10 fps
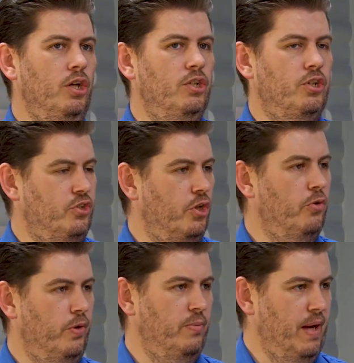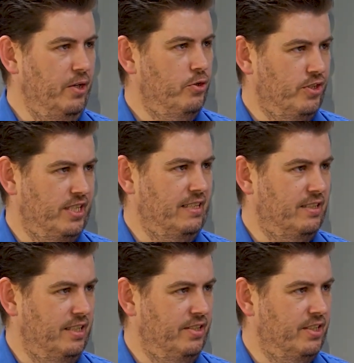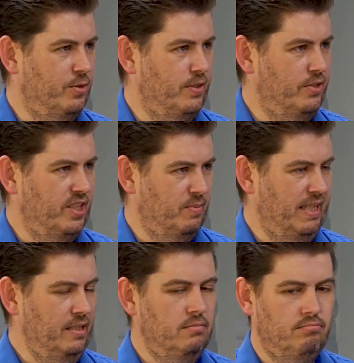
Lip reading: So I'll start with manual because that's the easiest one to explain.